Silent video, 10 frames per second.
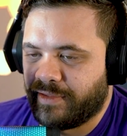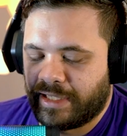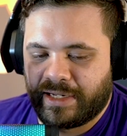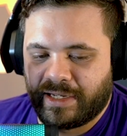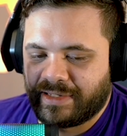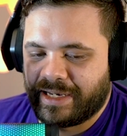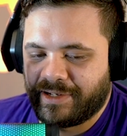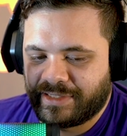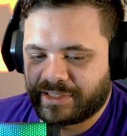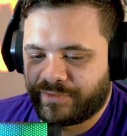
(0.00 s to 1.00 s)
They had an
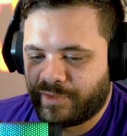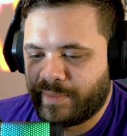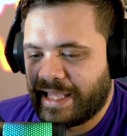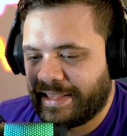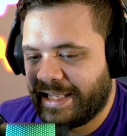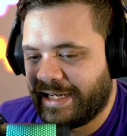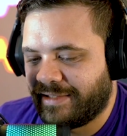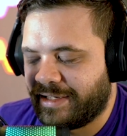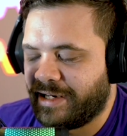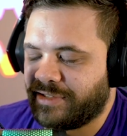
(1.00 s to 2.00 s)
entire section for melee, an
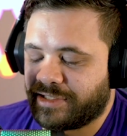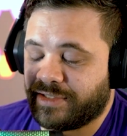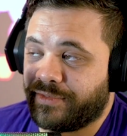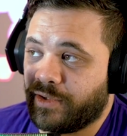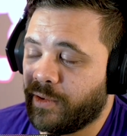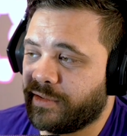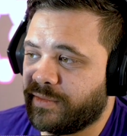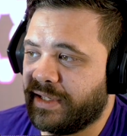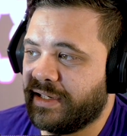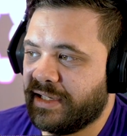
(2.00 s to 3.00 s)
entire section for
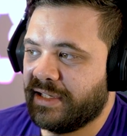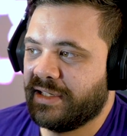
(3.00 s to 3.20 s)
ultimate,